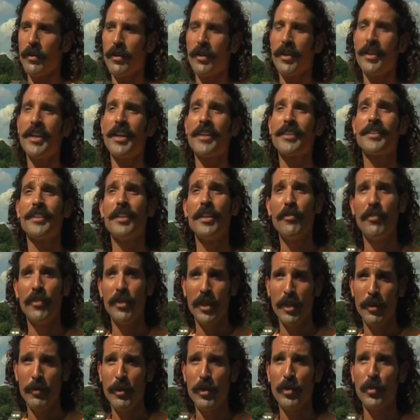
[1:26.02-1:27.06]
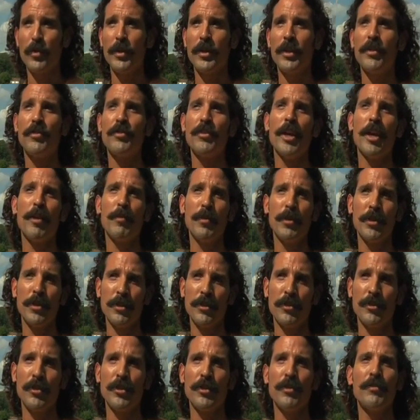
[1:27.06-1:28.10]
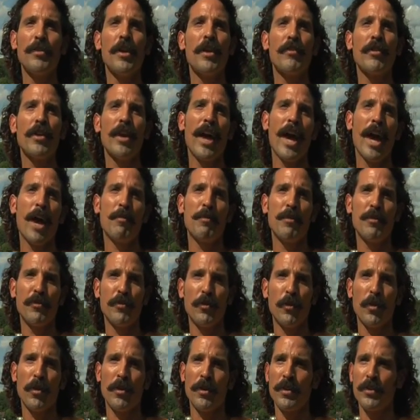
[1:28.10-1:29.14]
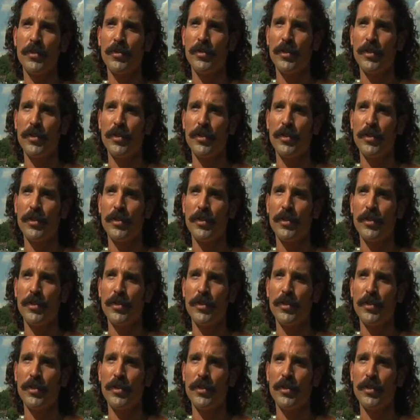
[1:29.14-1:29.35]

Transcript: connectivity between these neighborhoods that you've never had before in the